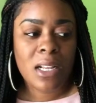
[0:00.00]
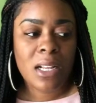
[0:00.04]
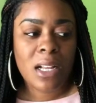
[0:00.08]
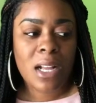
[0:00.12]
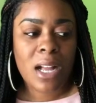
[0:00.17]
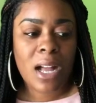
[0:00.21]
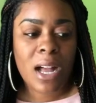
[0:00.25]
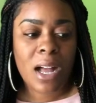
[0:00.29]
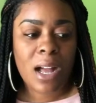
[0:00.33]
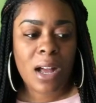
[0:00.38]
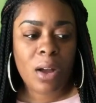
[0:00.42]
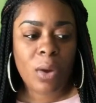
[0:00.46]

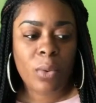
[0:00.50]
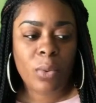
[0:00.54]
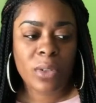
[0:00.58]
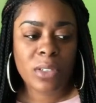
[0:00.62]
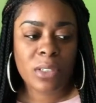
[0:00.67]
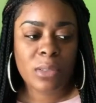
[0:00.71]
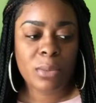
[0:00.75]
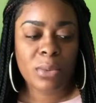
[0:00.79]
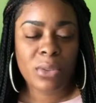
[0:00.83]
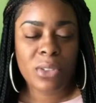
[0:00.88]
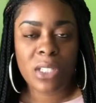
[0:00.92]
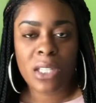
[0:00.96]
how we're
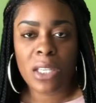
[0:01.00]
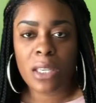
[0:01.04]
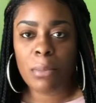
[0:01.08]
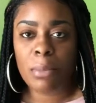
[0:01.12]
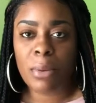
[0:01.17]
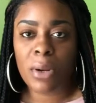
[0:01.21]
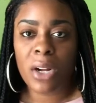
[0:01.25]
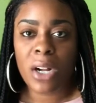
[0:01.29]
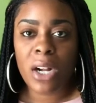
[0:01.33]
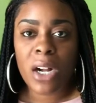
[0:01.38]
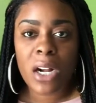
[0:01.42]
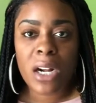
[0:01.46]
supposed to keep
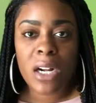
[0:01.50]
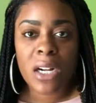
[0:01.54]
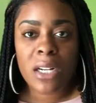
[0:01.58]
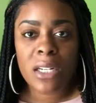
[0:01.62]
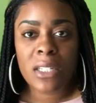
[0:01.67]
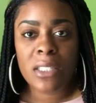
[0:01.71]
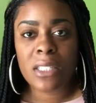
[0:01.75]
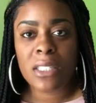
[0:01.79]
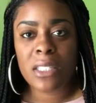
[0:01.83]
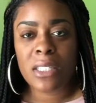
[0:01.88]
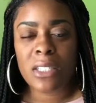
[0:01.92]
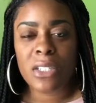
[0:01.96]
our
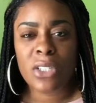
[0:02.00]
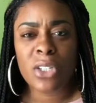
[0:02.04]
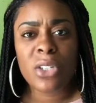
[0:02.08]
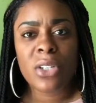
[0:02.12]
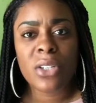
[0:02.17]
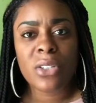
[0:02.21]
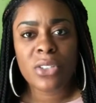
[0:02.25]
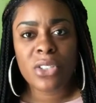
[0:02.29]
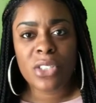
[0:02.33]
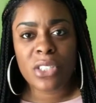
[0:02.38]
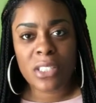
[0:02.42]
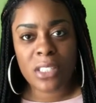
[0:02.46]
hearts,
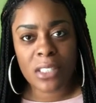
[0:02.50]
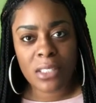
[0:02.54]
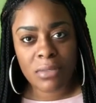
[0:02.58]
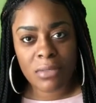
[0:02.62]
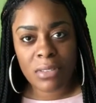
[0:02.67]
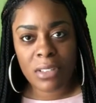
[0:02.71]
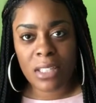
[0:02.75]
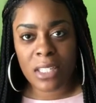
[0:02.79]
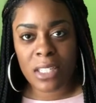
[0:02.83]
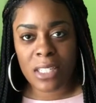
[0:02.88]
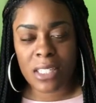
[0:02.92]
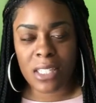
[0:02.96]
and just
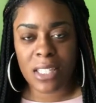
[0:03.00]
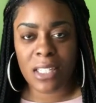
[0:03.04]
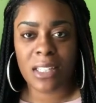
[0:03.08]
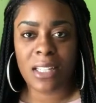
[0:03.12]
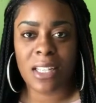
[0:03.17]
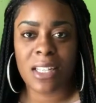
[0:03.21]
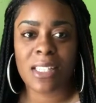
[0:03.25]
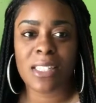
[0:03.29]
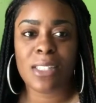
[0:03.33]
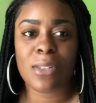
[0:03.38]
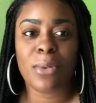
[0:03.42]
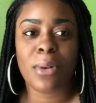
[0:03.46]
different things like
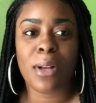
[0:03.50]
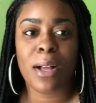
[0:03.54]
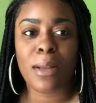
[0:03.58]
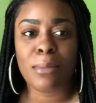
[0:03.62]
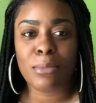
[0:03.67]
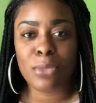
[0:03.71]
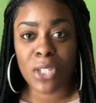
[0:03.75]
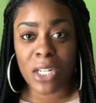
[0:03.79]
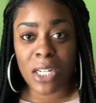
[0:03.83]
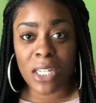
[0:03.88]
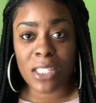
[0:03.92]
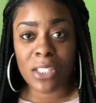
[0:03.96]
that. So I'm
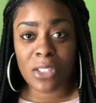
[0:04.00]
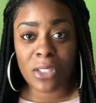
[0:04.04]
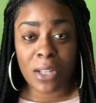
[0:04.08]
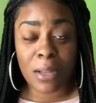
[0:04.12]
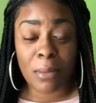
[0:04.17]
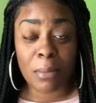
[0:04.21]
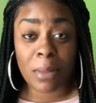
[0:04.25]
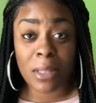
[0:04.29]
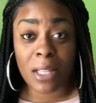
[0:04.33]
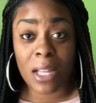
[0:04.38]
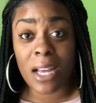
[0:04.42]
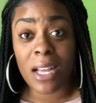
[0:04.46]
trying to
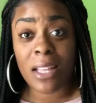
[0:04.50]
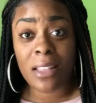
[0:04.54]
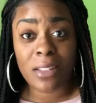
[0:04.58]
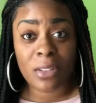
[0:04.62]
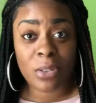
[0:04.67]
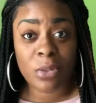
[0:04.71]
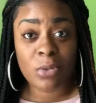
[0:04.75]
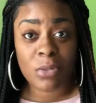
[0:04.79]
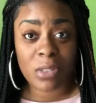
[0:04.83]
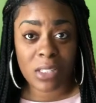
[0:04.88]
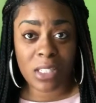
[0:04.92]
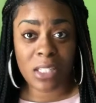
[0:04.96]
apply
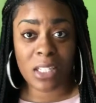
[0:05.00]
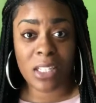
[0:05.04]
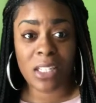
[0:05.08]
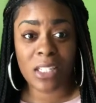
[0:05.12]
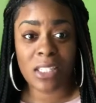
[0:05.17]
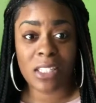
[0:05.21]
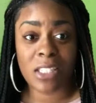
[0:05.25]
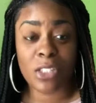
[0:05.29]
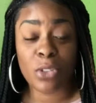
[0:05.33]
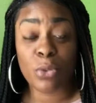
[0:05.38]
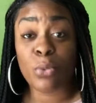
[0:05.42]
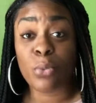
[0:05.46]
those
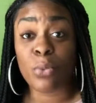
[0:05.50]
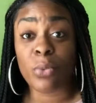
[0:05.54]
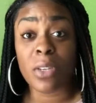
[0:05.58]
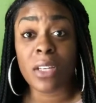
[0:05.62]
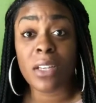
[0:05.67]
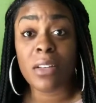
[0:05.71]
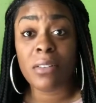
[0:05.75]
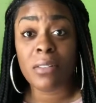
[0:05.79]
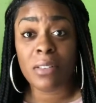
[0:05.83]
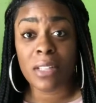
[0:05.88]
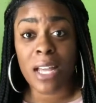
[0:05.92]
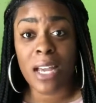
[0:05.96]
things to
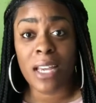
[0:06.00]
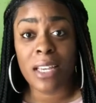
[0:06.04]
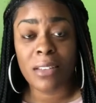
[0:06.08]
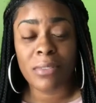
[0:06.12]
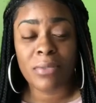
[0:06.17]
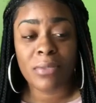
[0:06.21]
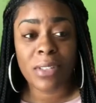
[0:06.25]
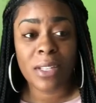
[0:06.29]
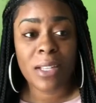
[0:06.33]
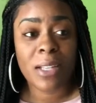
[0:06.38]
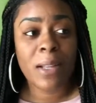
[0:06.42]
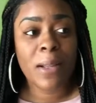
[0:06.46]
real life.
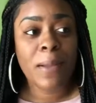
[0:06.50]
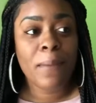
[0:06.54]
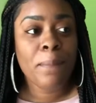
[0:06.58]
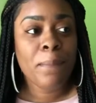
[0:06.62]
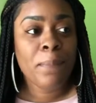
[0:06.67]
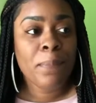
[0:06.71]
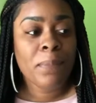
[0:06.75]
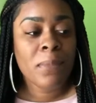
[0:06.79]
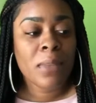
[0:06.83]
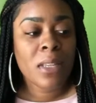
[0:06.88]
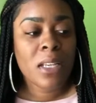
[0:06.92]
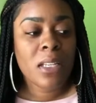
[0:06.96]

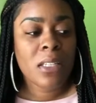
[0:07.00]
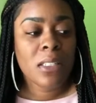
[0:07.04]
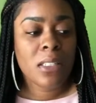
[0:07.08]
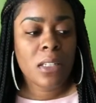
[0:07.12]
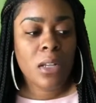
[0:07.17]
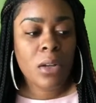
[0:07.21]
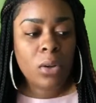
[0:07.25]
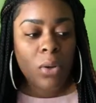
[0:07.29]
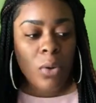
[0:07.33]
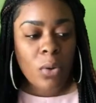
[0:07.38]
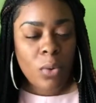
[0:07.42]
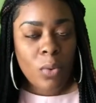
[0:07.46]

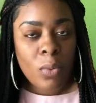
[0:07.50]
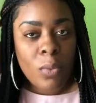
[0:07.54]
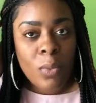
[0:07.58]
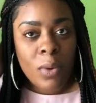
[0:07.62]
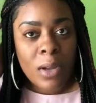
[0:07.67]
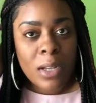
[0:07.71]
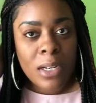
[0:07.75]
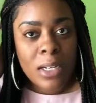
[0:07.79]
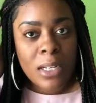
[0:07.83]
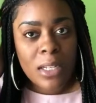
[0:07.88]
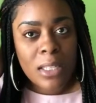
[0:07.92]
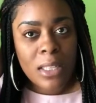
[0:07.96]
So
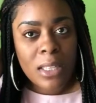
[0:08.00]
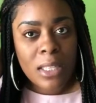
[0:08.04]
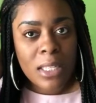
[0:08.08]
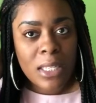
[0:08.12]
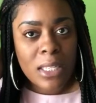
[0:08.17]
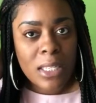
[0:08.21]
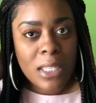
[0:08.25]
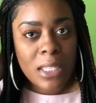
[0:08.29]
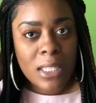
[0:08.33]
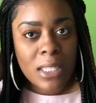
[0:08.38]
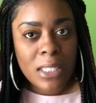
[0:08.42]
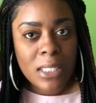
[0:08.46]
one of the
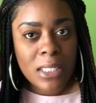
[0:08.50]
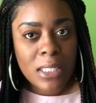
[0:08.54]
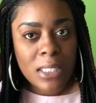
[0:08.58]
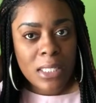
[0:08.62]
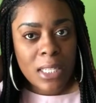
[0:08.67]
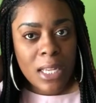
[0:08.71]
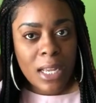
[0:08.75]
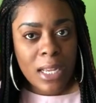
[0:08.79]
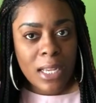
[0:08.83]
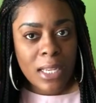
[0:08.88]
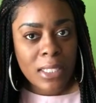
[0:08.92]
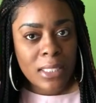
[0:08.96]
things
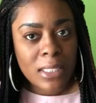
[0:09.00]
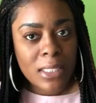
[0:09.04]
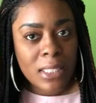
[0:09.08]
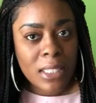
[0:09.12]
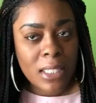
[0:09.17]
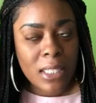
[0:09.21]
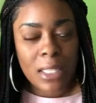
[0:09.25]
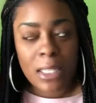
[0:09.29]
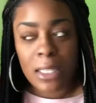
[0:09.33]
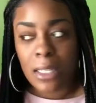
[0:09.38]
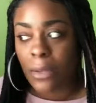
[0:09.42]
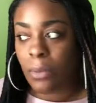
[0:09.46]
I
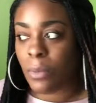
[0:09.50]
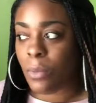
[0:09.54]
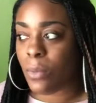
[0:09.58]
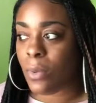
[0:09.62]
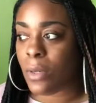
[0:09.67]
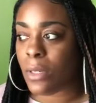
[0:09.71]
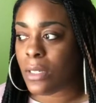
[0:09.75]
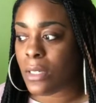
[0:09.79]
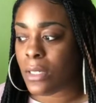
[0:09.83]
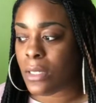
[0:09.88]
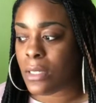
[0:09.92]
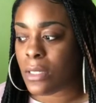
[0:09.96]
did
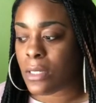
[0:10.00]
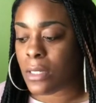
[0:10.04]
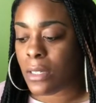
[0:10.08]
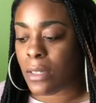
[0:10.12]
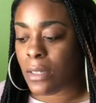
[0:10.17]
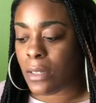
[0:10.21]
was